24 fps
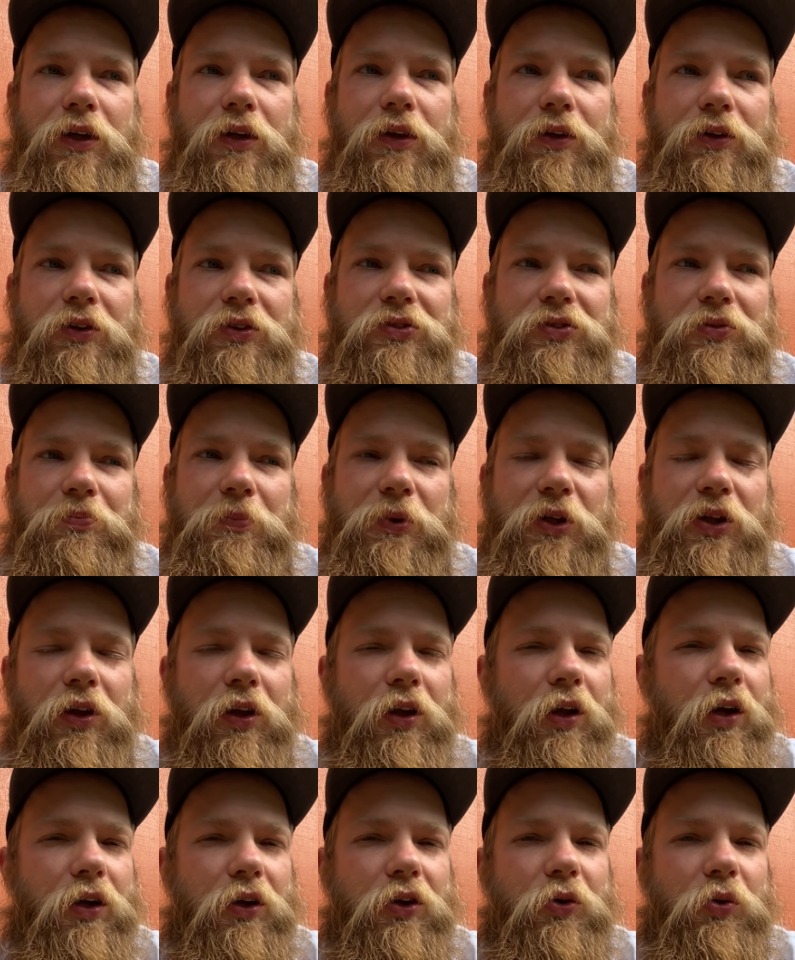there's been a
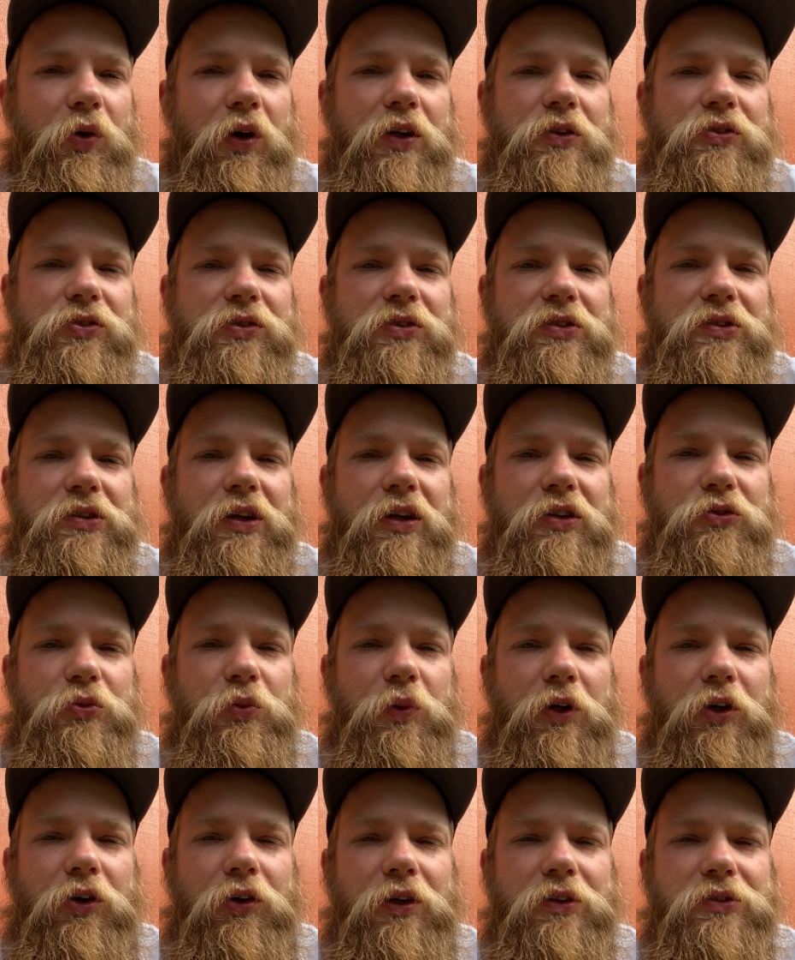lot of questions as
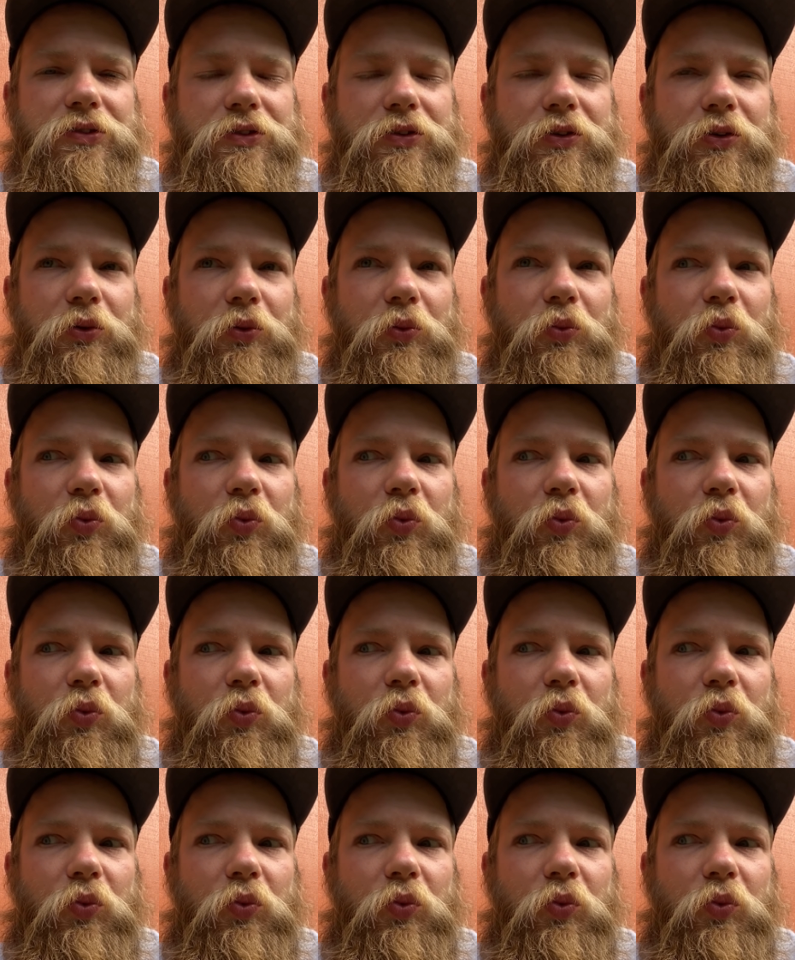well as to